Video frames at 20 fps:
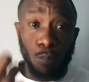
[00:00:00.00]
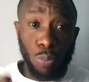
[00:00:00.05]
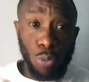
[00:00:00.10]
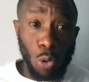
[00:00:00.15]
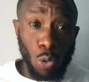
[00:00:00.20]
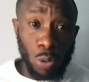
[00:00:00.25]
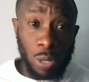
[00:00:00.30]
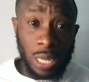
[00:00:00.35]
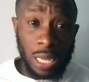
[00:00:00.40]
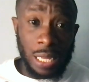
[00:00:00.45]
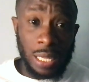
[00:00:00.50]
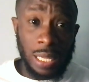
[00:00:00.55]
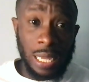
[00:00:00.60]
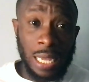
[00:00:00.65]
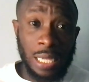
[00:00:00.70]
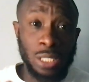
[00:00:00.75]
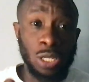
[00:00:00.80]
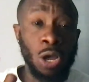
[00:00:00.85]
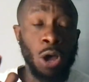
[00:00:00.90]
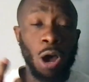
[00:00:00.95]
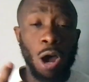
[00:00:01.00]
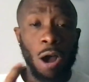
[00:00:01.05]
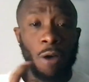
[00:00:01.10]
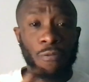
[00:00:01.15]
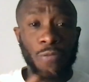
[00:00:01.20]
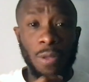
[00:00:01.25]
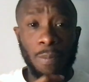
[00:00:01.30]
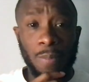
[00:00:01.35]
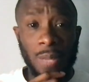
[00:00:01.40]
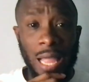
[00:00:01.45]
brokenness
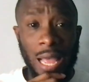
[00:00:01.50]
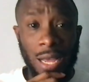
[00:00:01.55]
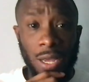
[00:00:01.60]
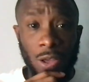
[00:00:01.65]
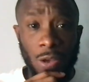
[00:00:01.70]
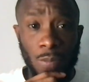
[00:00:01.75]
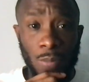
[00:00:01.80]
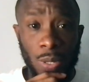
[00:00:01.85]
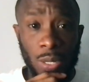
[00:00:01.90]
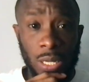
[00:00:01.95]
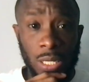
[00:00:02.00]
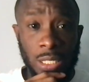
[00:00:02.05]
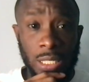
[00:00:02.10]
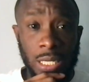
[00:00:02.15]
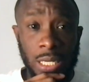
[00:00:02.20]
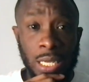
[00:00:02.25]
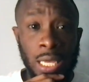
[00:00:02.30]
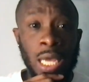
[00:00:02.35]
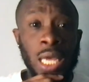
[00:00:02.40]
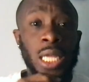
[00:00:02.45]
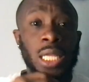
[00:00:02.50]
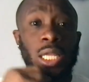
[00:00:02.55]
of the black community